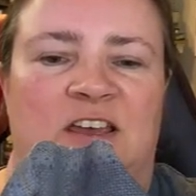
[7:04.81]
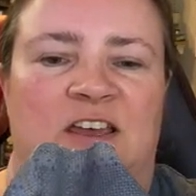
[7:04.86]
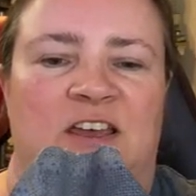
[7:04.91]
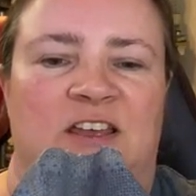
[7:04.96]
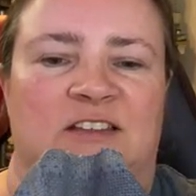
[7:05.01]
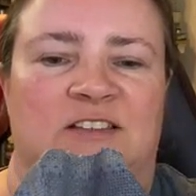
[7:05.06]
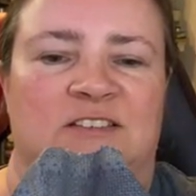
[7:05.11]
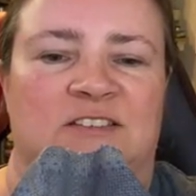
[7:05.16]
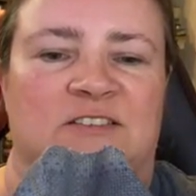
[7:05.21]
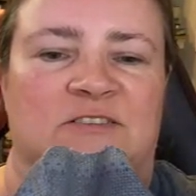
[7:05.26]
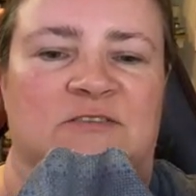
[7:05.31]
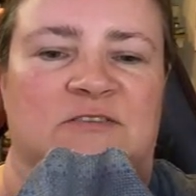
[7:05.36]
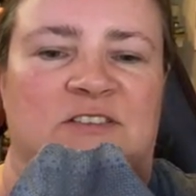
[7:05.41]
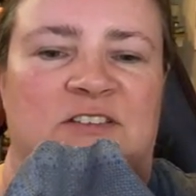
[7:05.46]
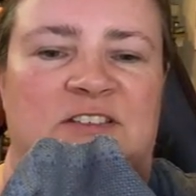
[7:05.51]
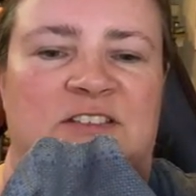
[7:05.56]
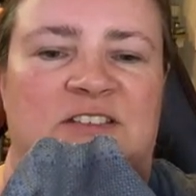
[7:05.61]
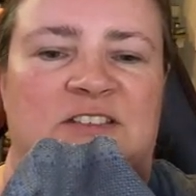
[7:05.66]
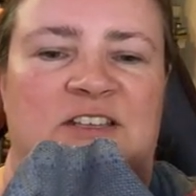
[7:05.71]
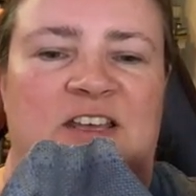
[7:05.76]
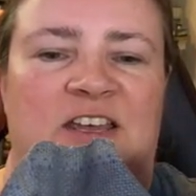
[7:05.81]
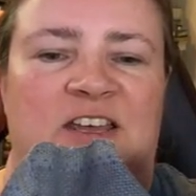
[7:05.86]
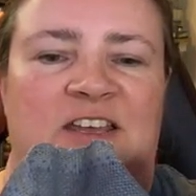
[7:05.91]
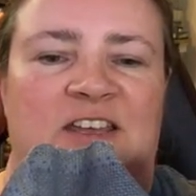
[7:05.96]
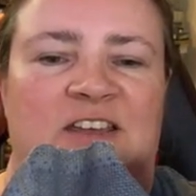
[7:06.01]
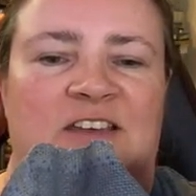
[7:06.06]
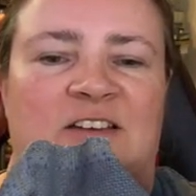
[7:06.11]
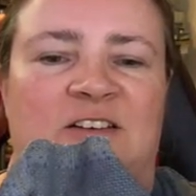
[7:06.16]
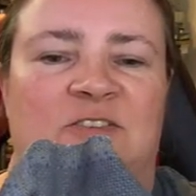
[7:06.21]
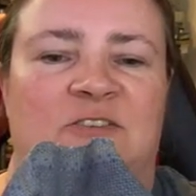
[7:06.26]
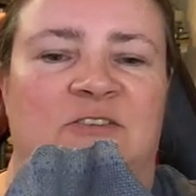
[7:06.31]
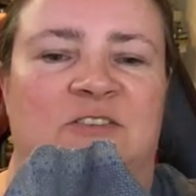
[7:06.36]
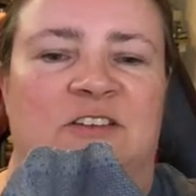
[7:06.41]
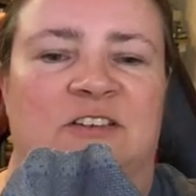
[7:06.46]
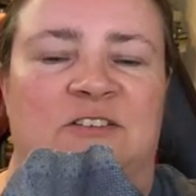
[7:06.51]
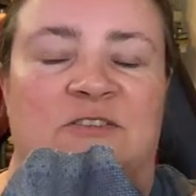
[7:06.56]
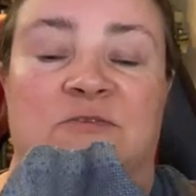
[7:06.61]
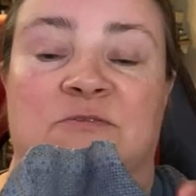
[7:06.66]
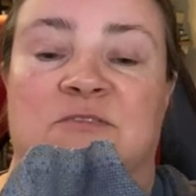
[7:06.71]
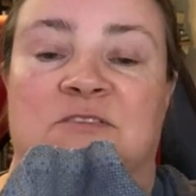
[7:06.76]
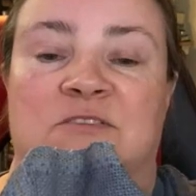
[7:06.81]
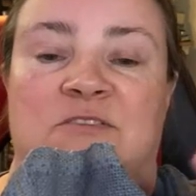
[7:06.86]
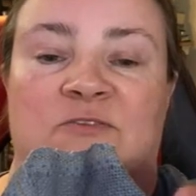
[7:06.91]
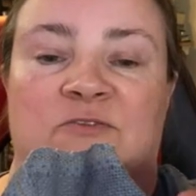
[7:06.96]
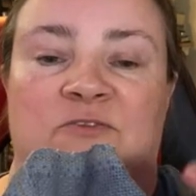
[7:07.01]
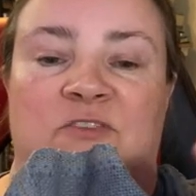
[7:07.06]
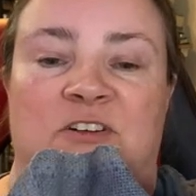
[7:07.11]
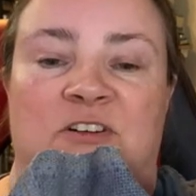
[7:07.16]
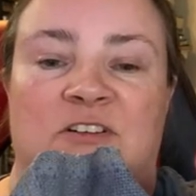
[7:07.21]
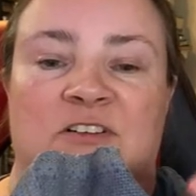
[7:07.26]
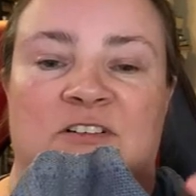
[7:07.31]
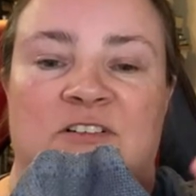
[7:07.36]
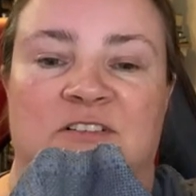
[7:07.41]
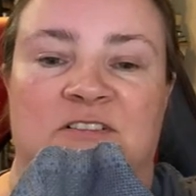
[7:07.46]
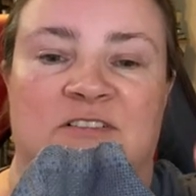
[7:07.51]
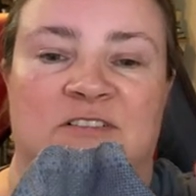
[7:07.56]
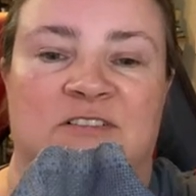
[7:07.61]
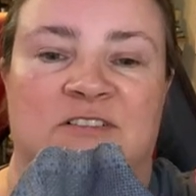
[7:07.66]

And so this thing only goes so far